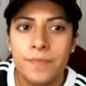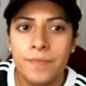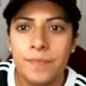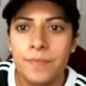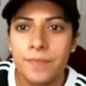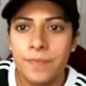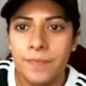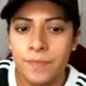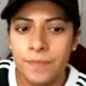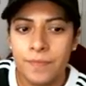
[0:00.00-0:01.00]

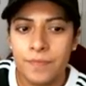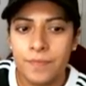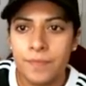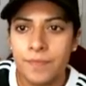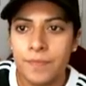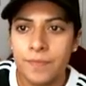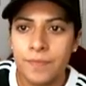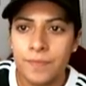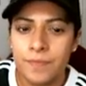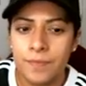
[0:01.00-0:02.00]

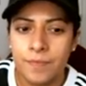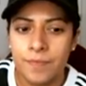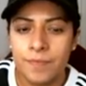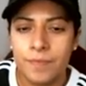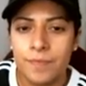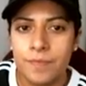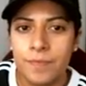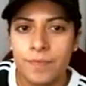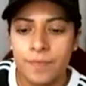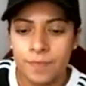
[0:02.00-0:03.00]

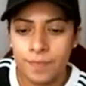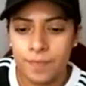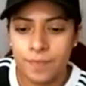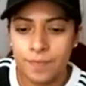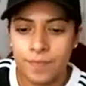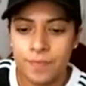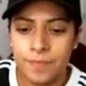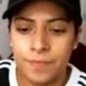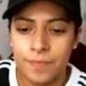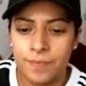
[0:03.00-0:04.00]

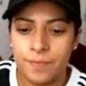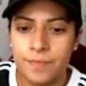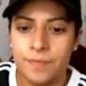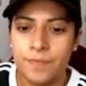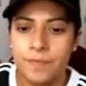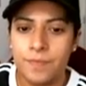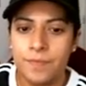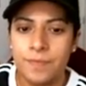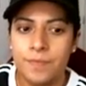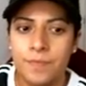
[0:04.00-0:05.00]

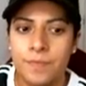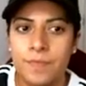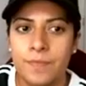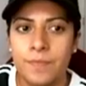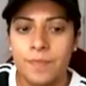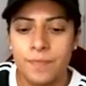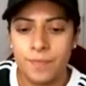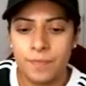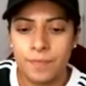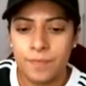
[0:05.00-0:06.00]

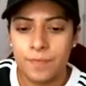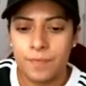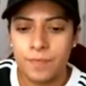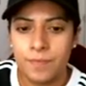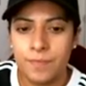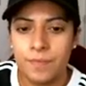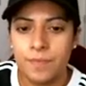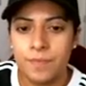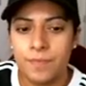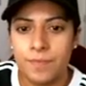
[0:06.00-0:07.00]

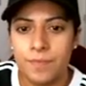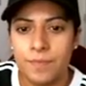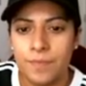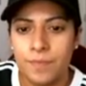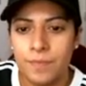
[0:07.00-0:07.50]
No words are spoken by the person on screen.